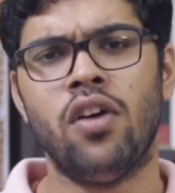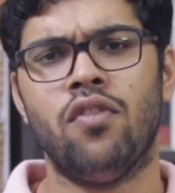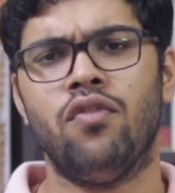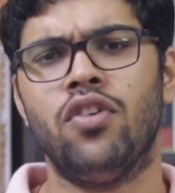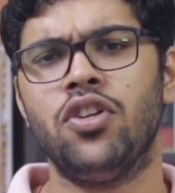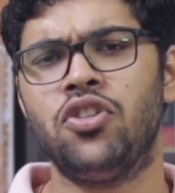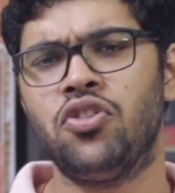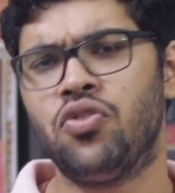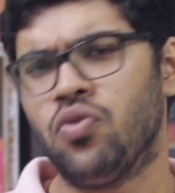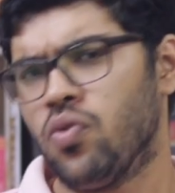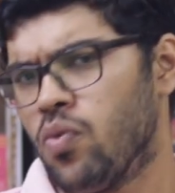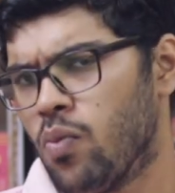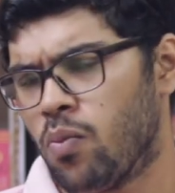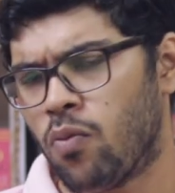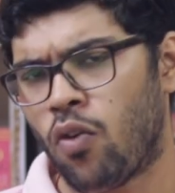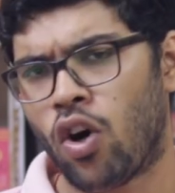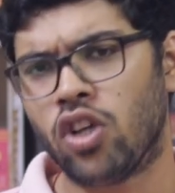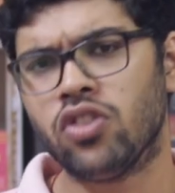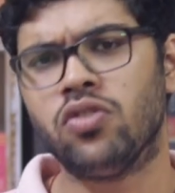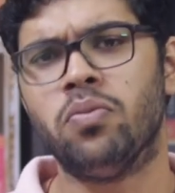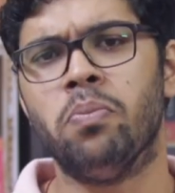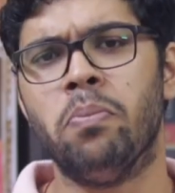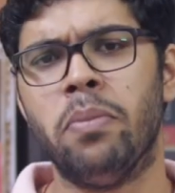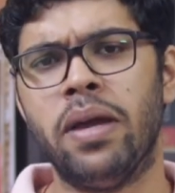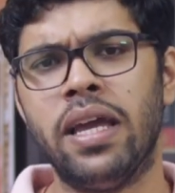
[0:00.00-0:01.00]
which
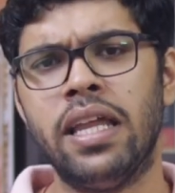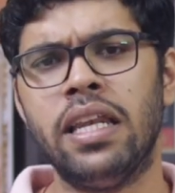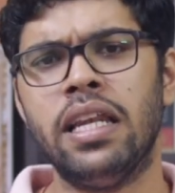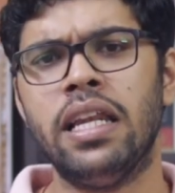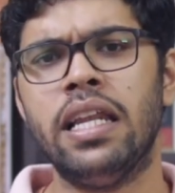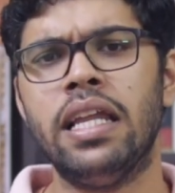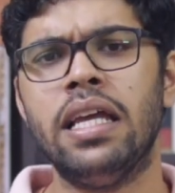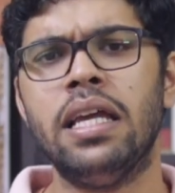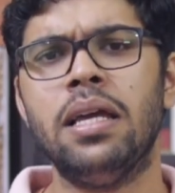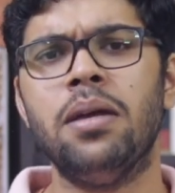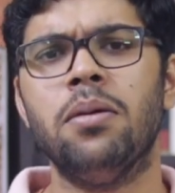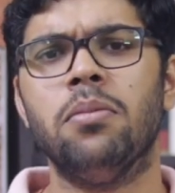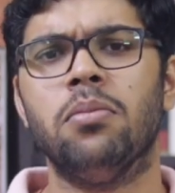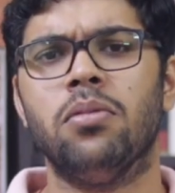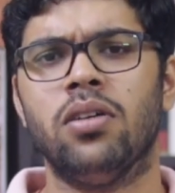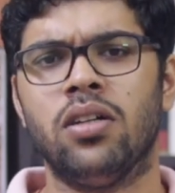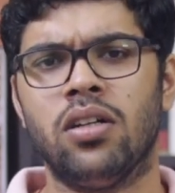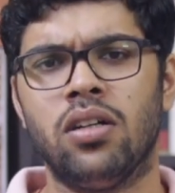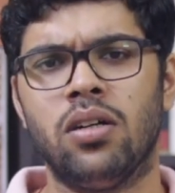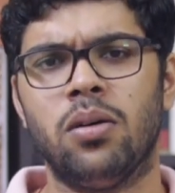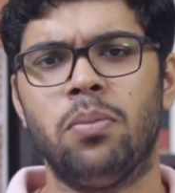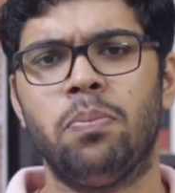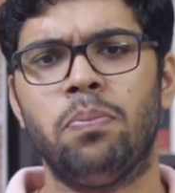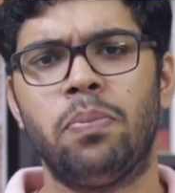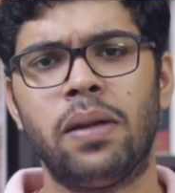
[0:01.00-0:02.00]
was mainly
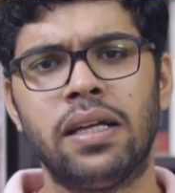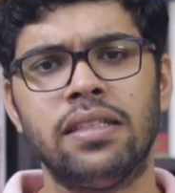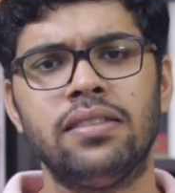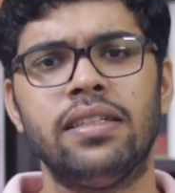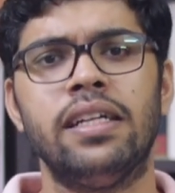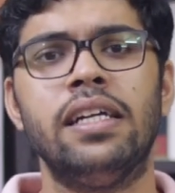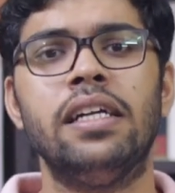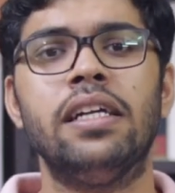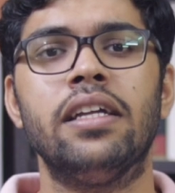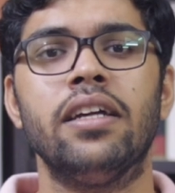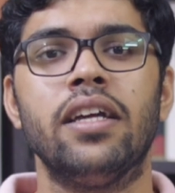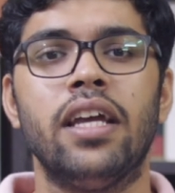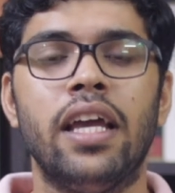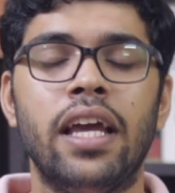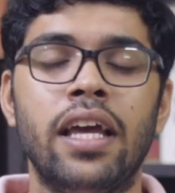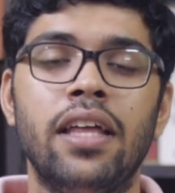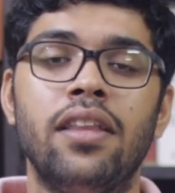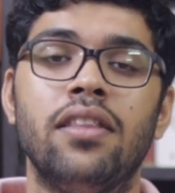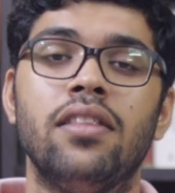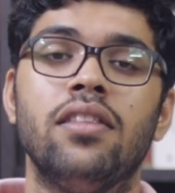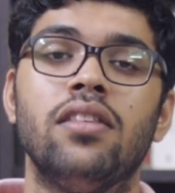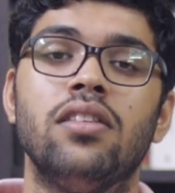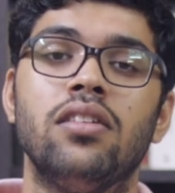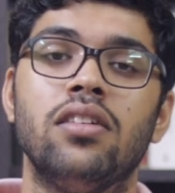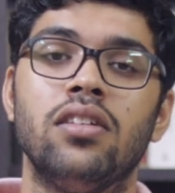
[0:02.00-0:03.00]
present
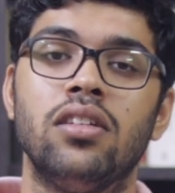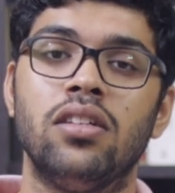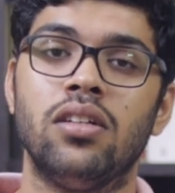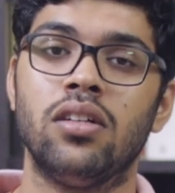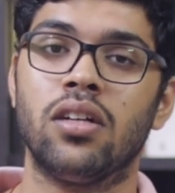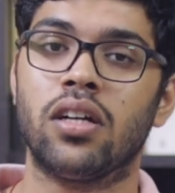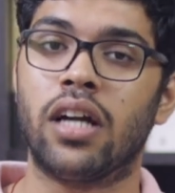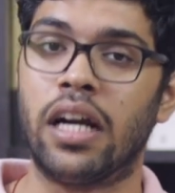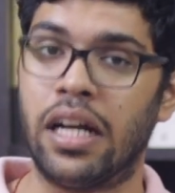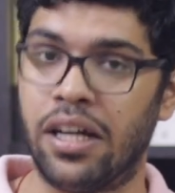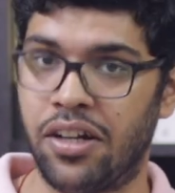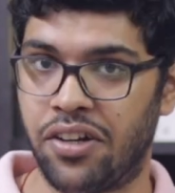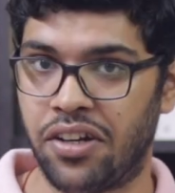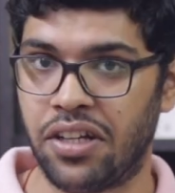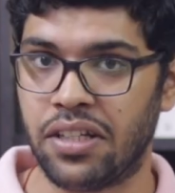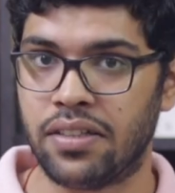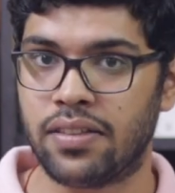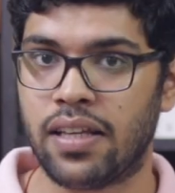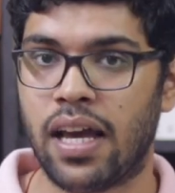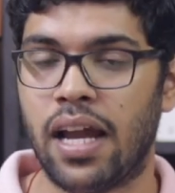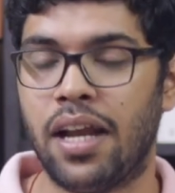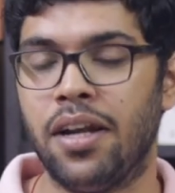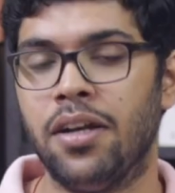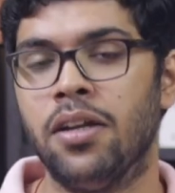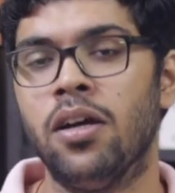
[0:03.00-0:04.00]
in
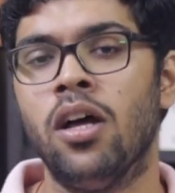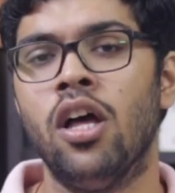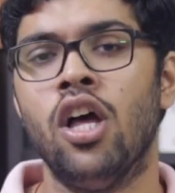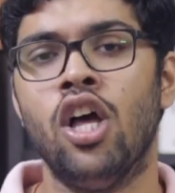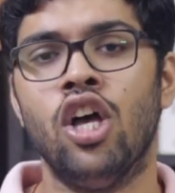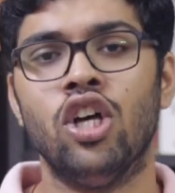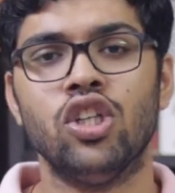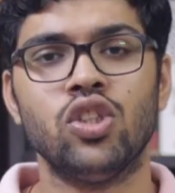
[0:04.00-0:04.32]
countryside.